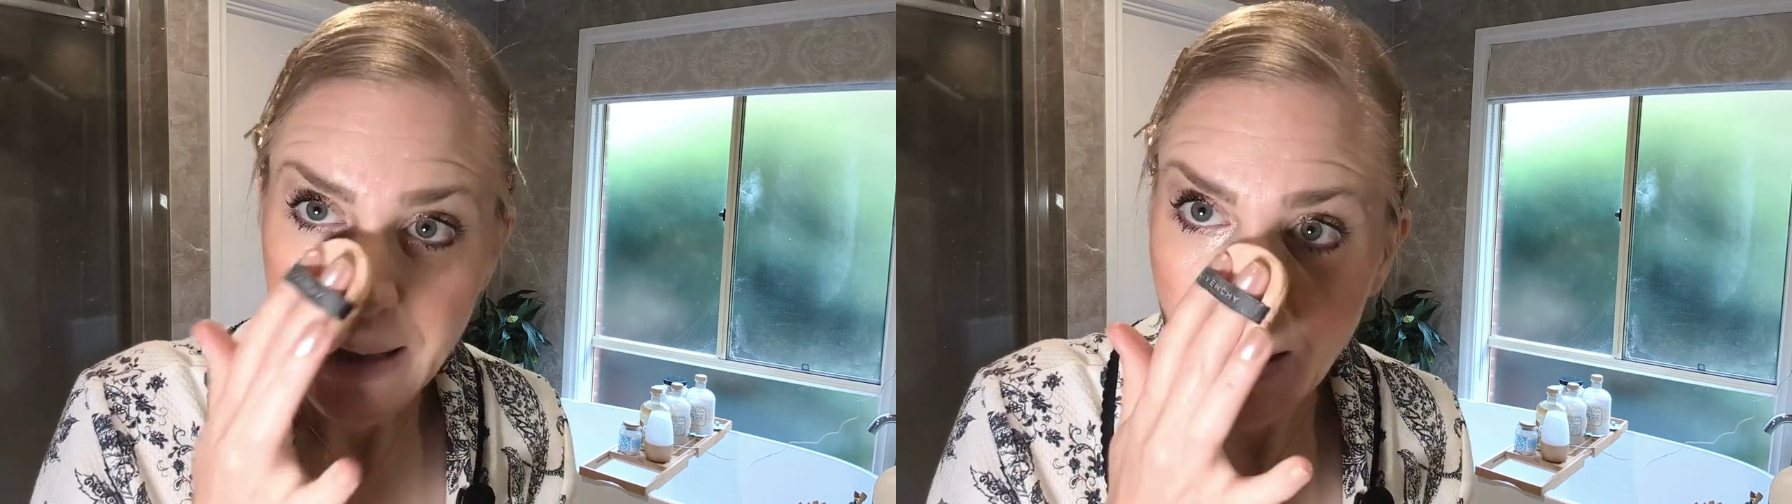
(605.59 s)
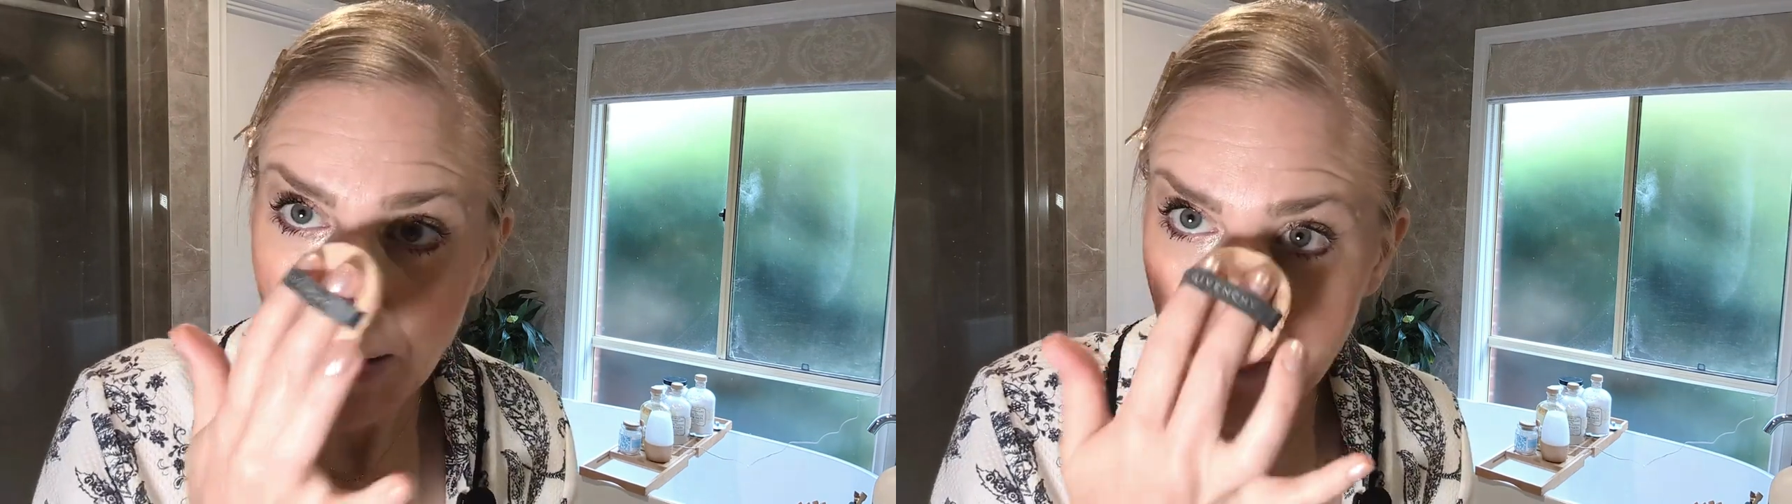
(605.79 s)

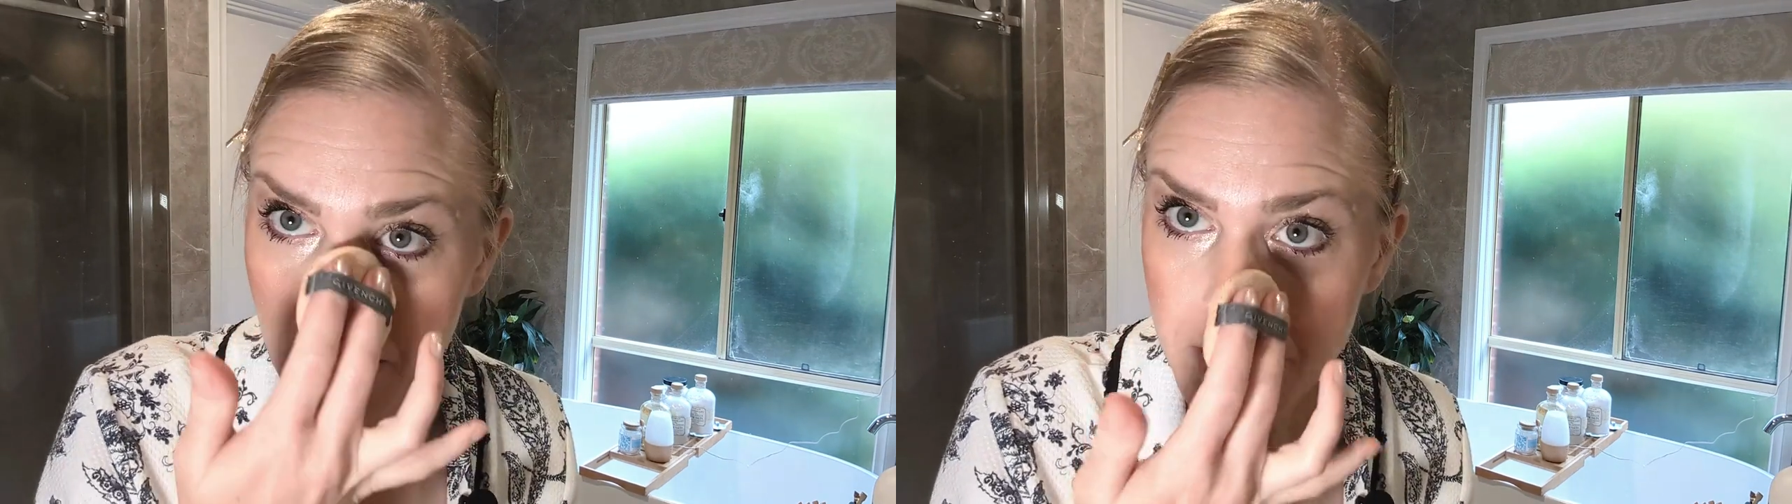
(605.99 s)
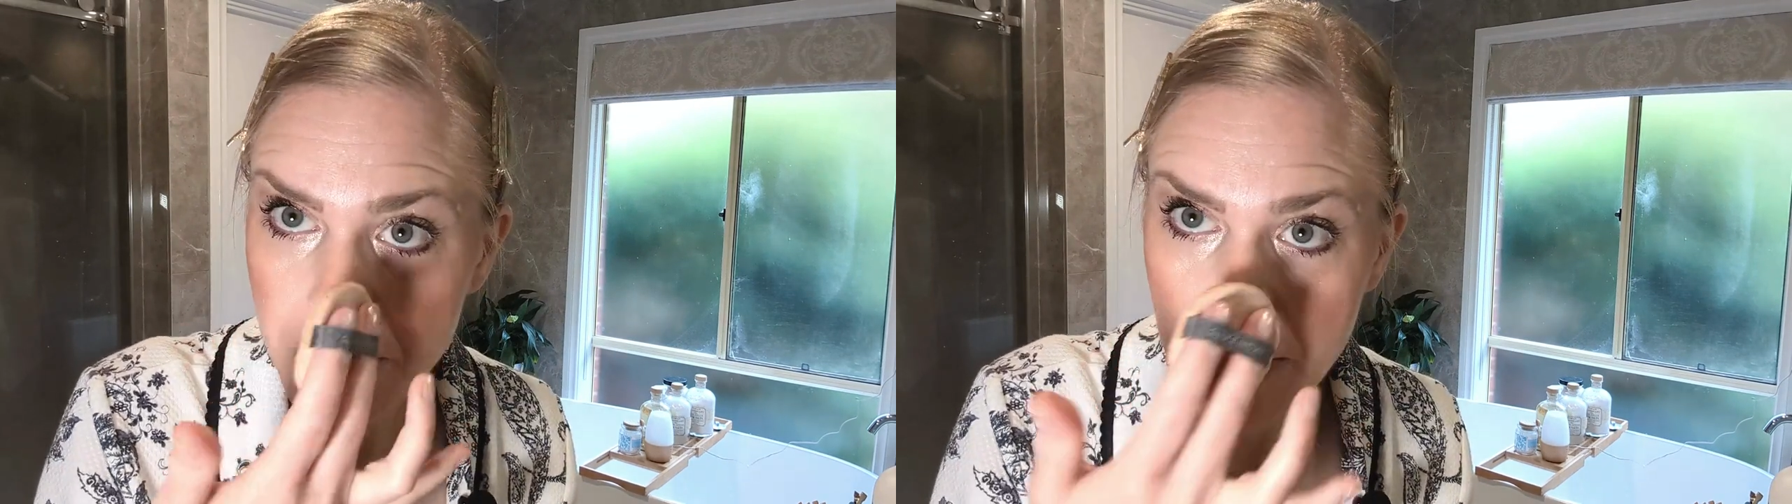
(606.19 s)

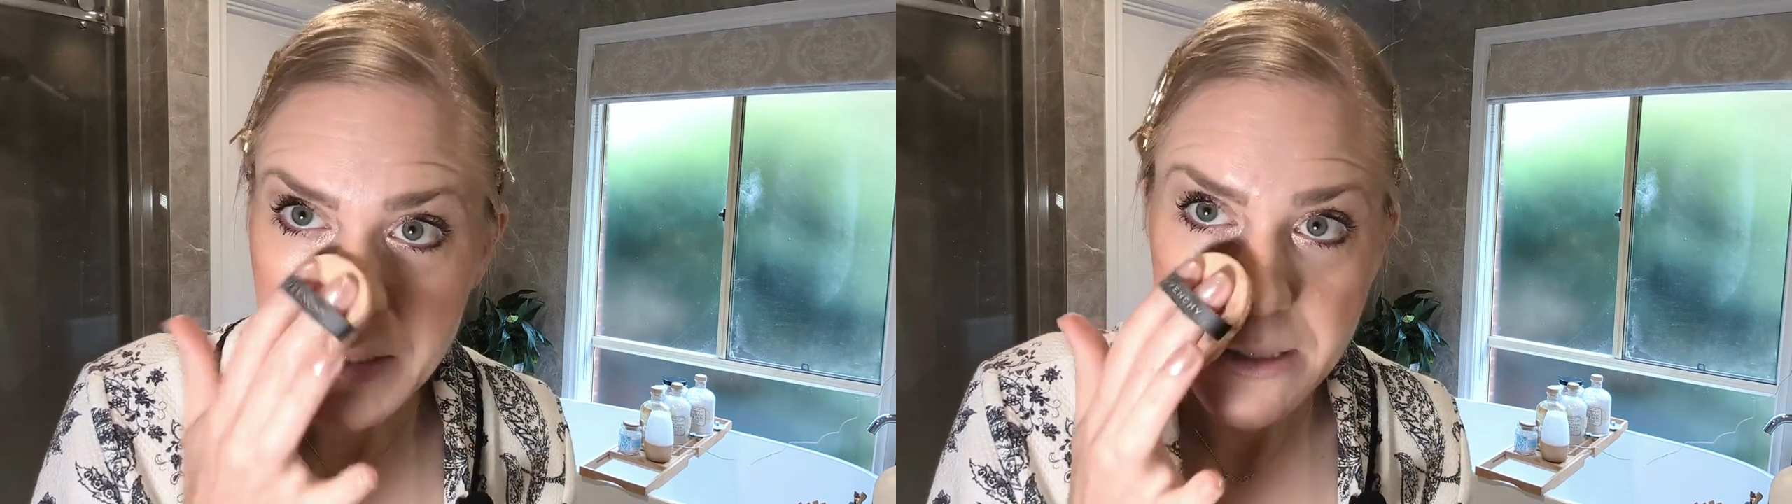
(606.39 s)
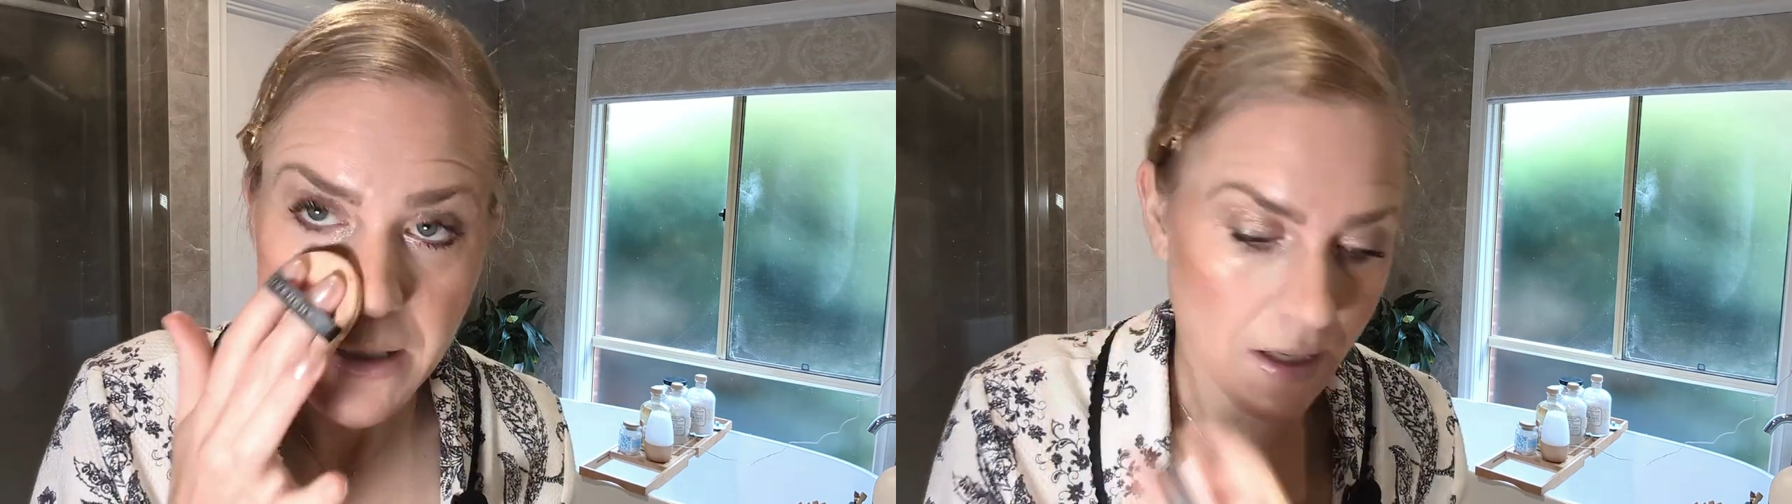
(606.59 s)
areas
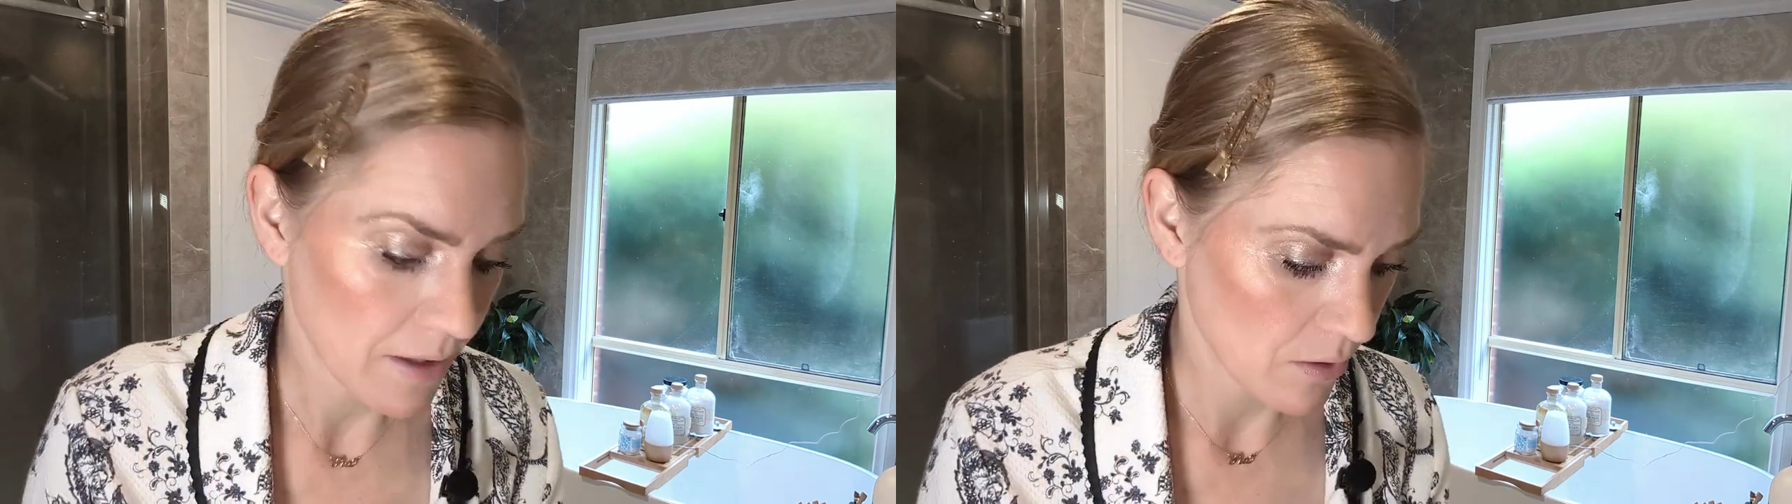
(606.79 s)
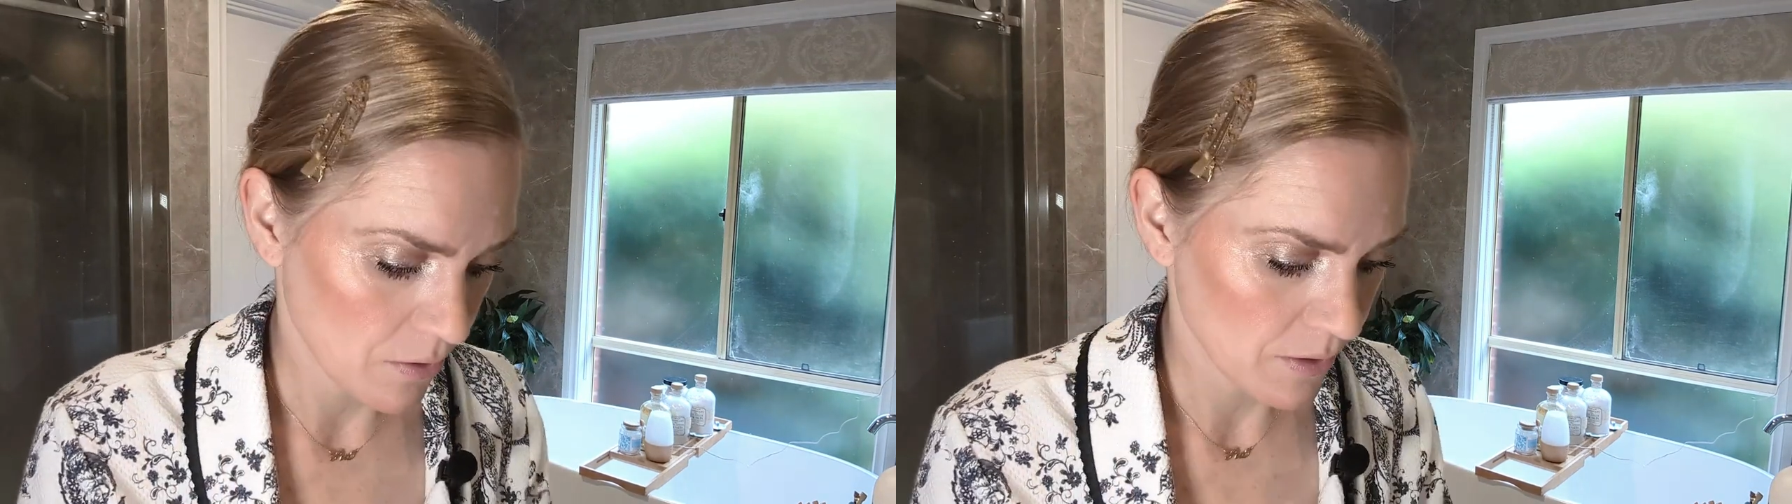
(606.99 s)
which I know